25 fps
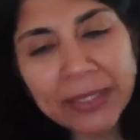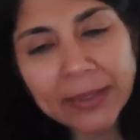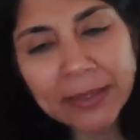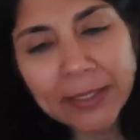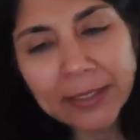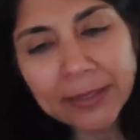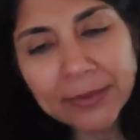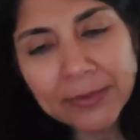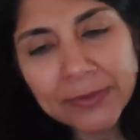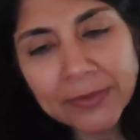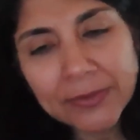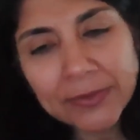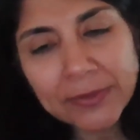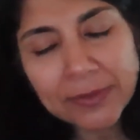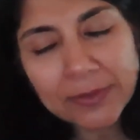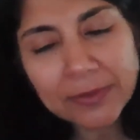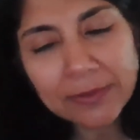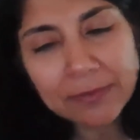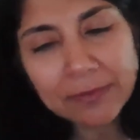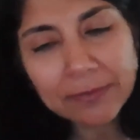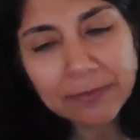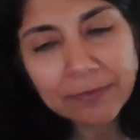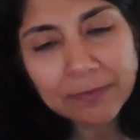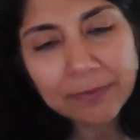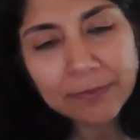
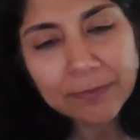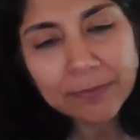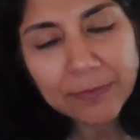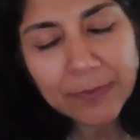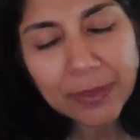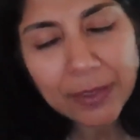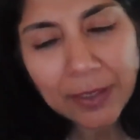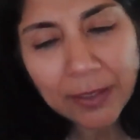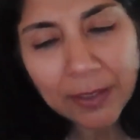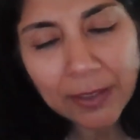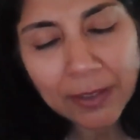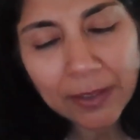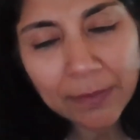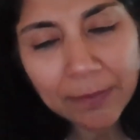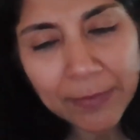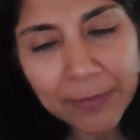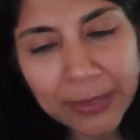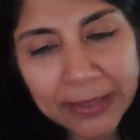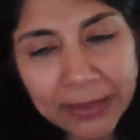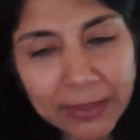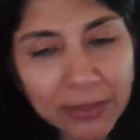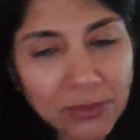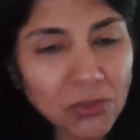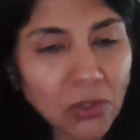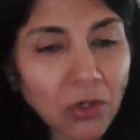this
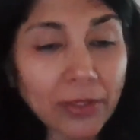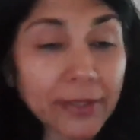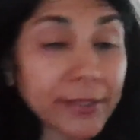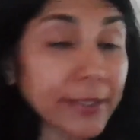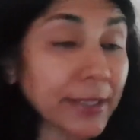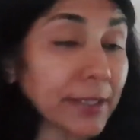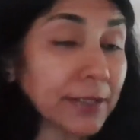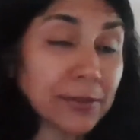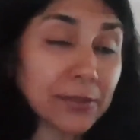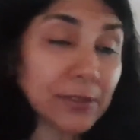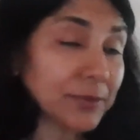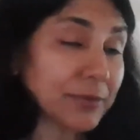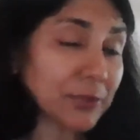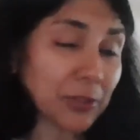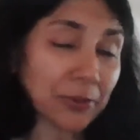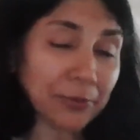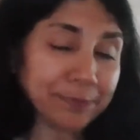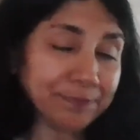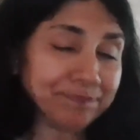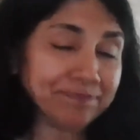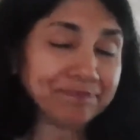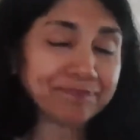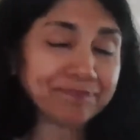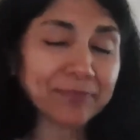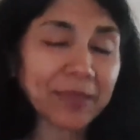context.
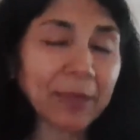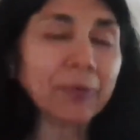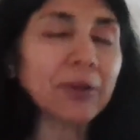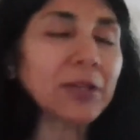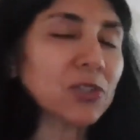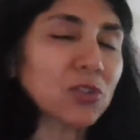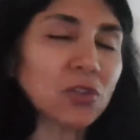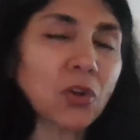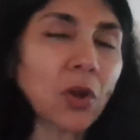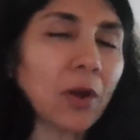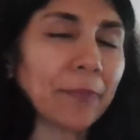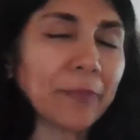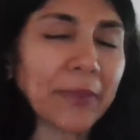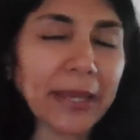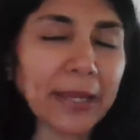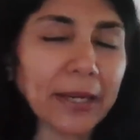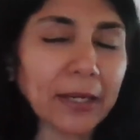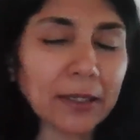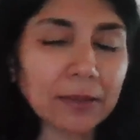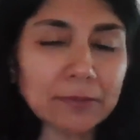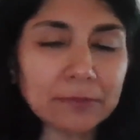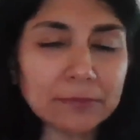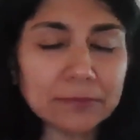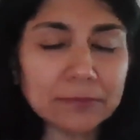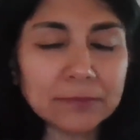So I'm going to stop
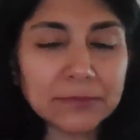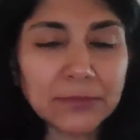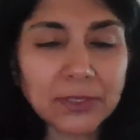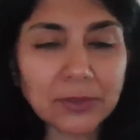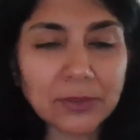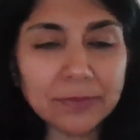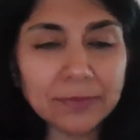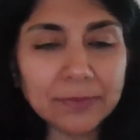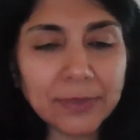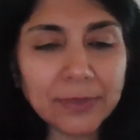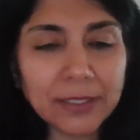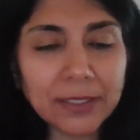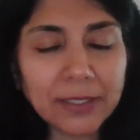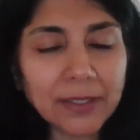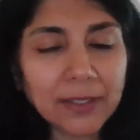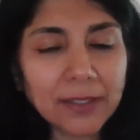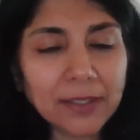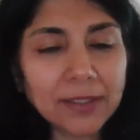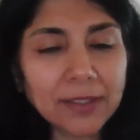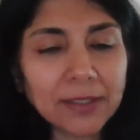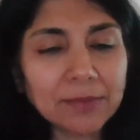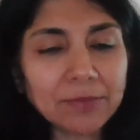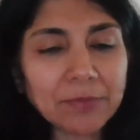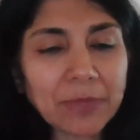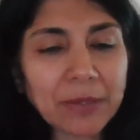there and
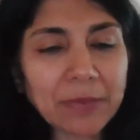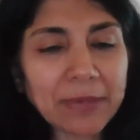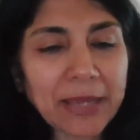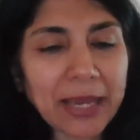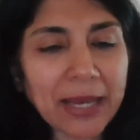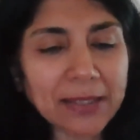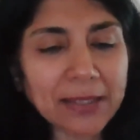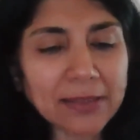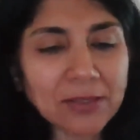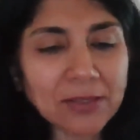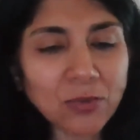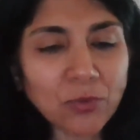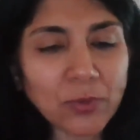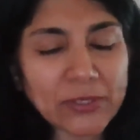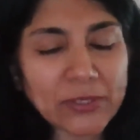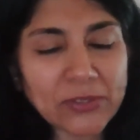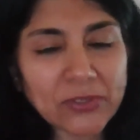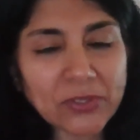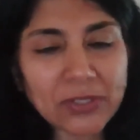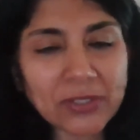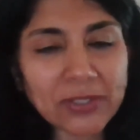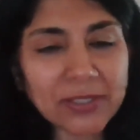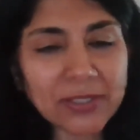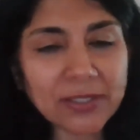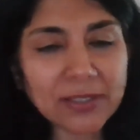maybe answer
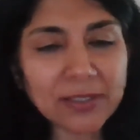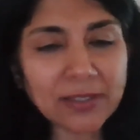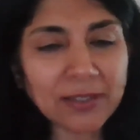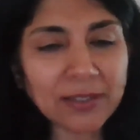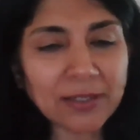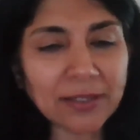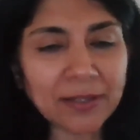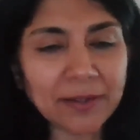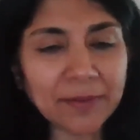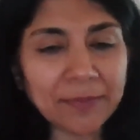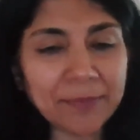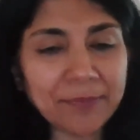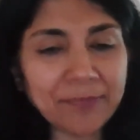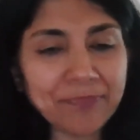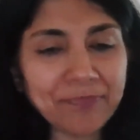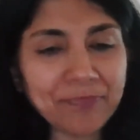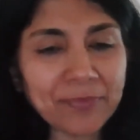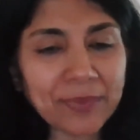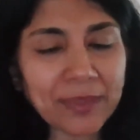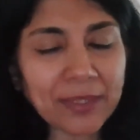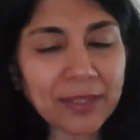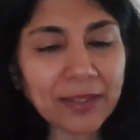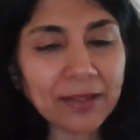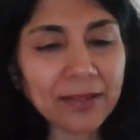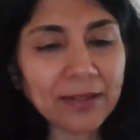questions
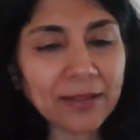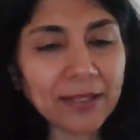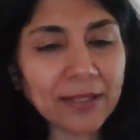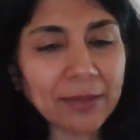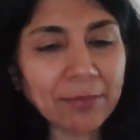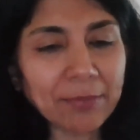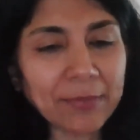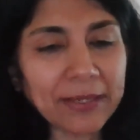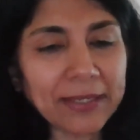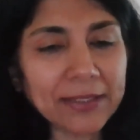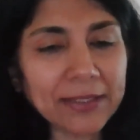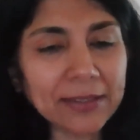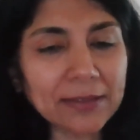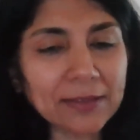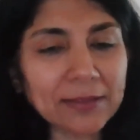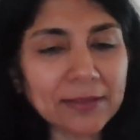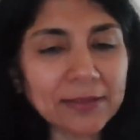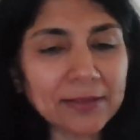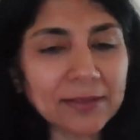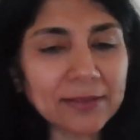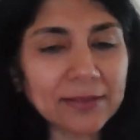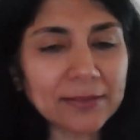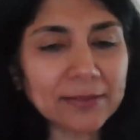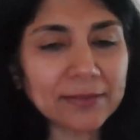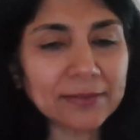that might
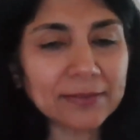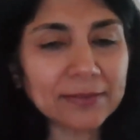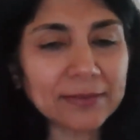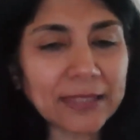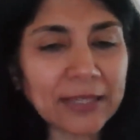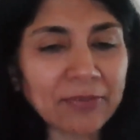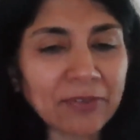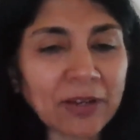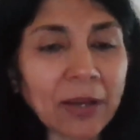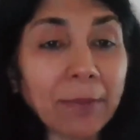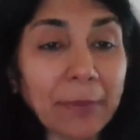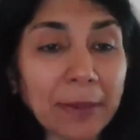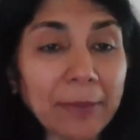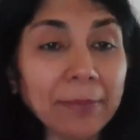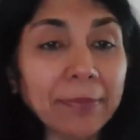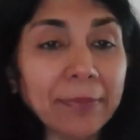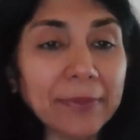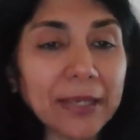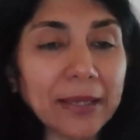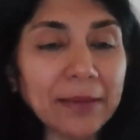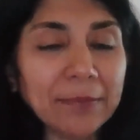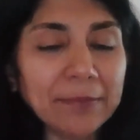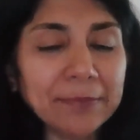have come up. Yeah.